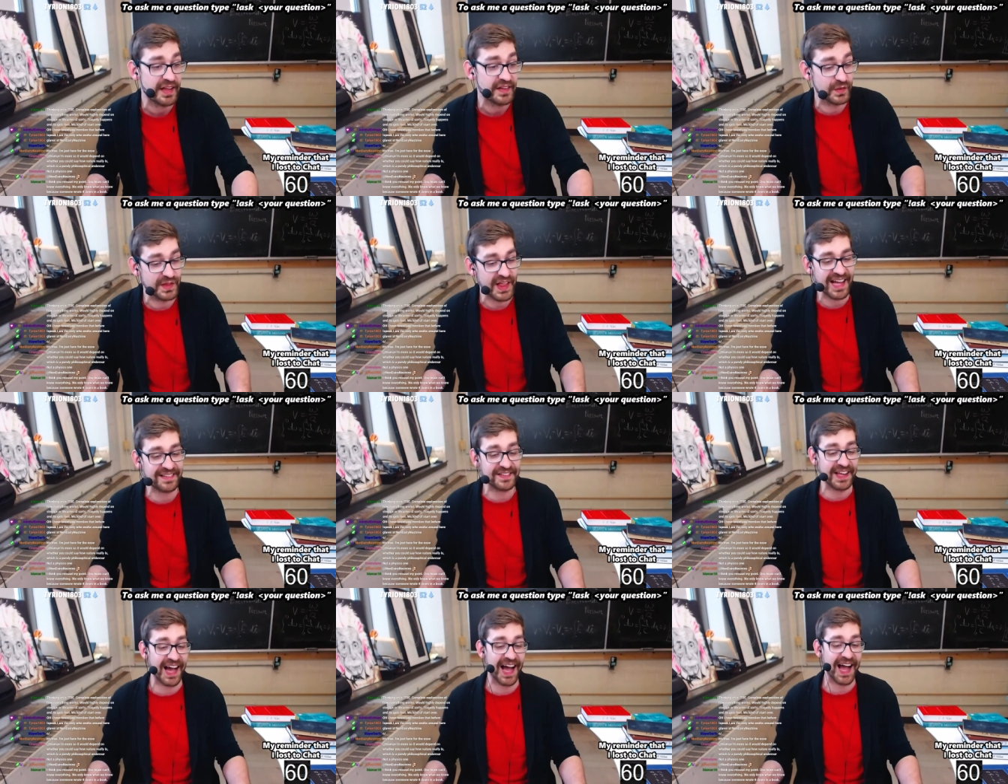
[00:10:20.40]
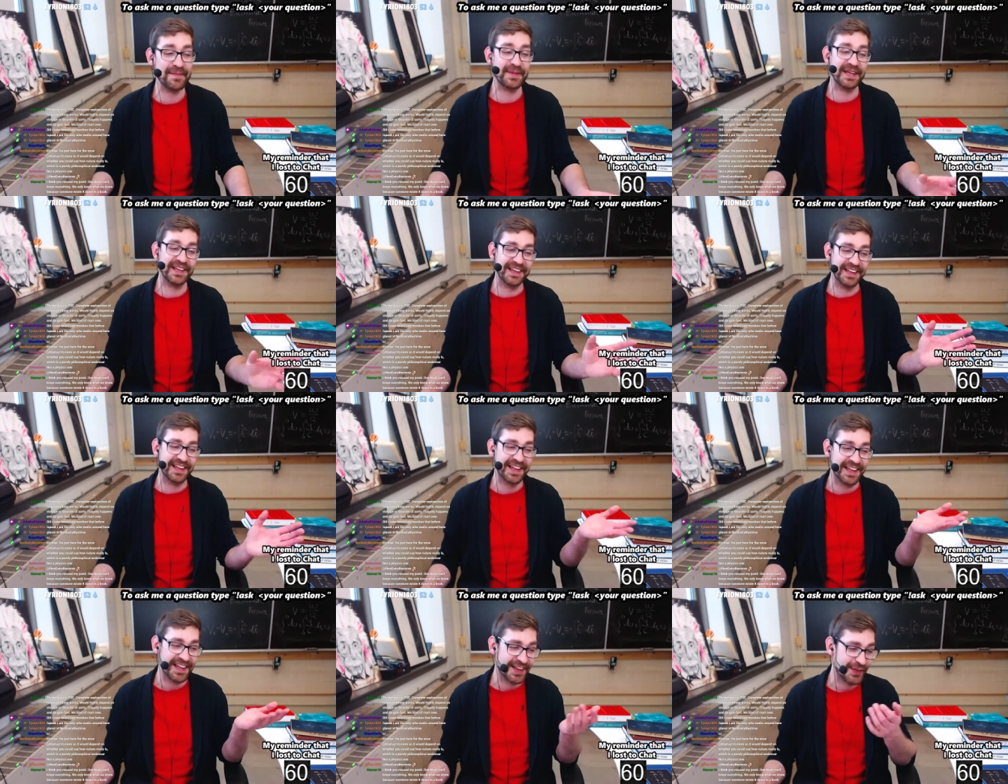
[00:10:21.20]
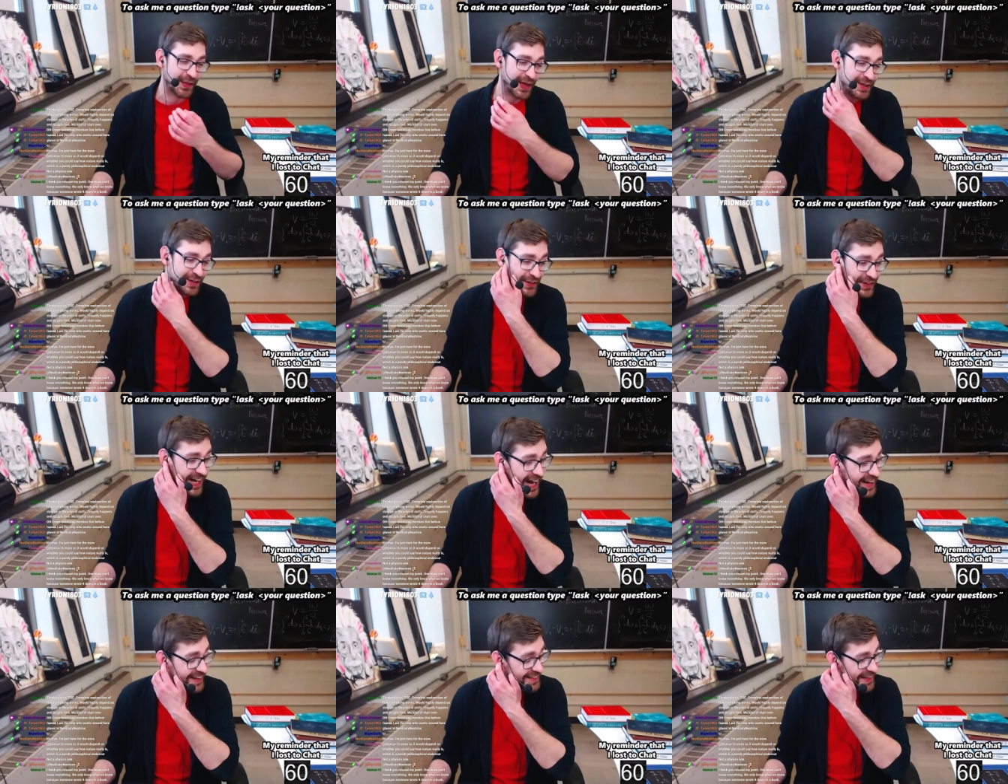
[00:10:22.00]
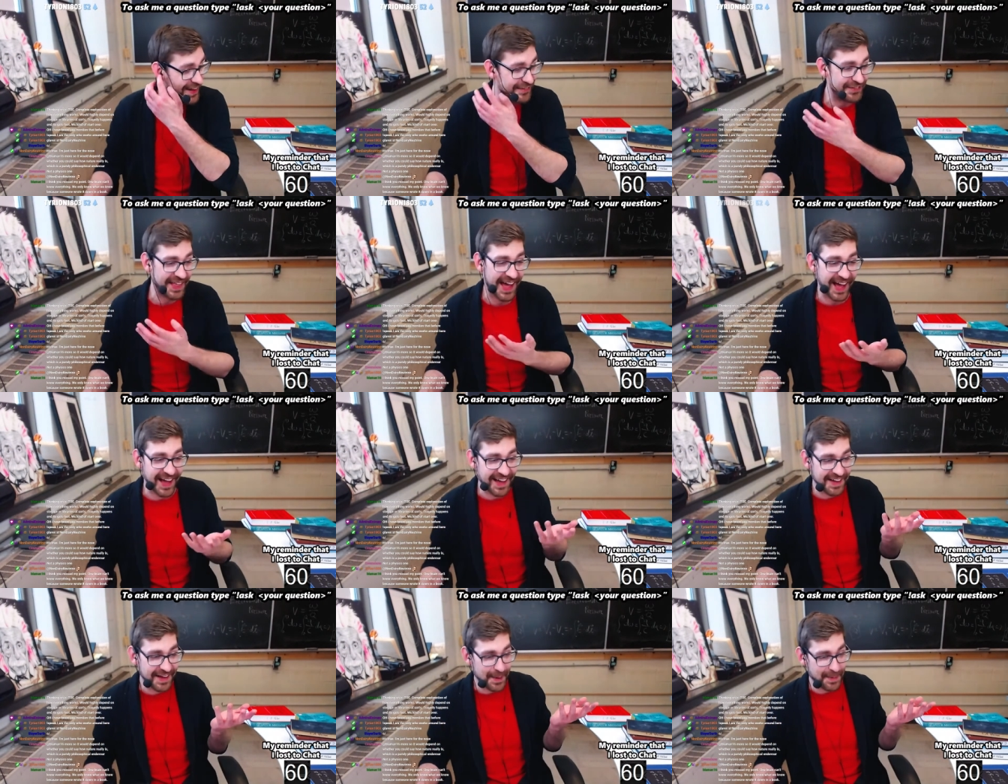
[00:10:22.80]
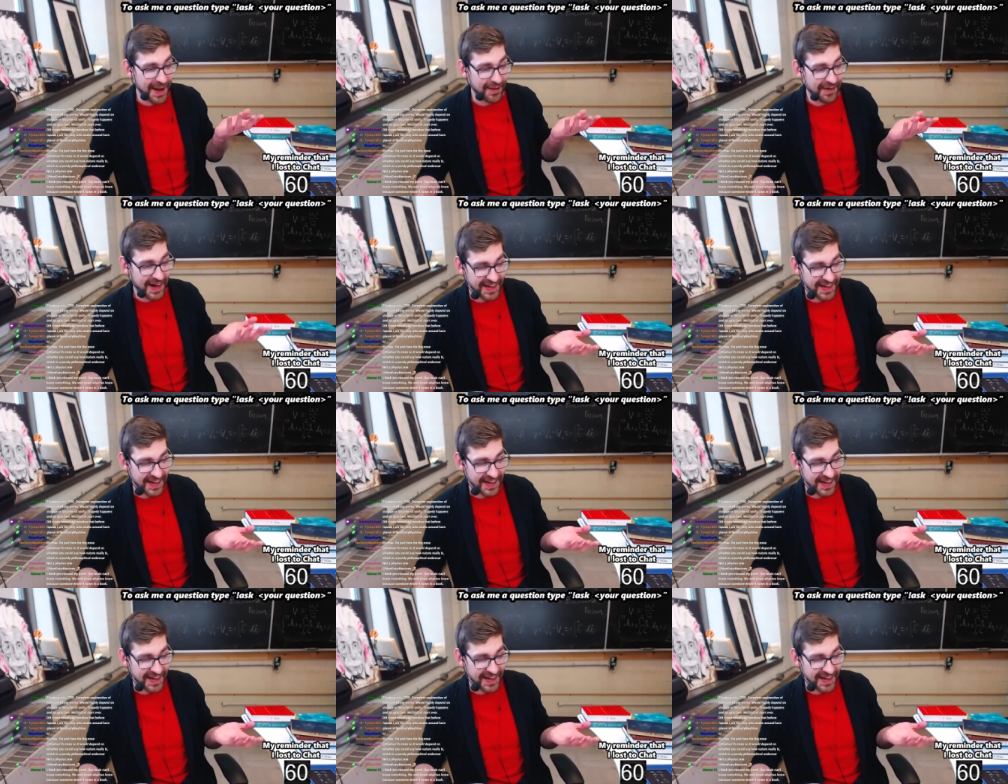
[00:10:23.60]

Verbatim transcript: So that's, I mean, like you gotta love that about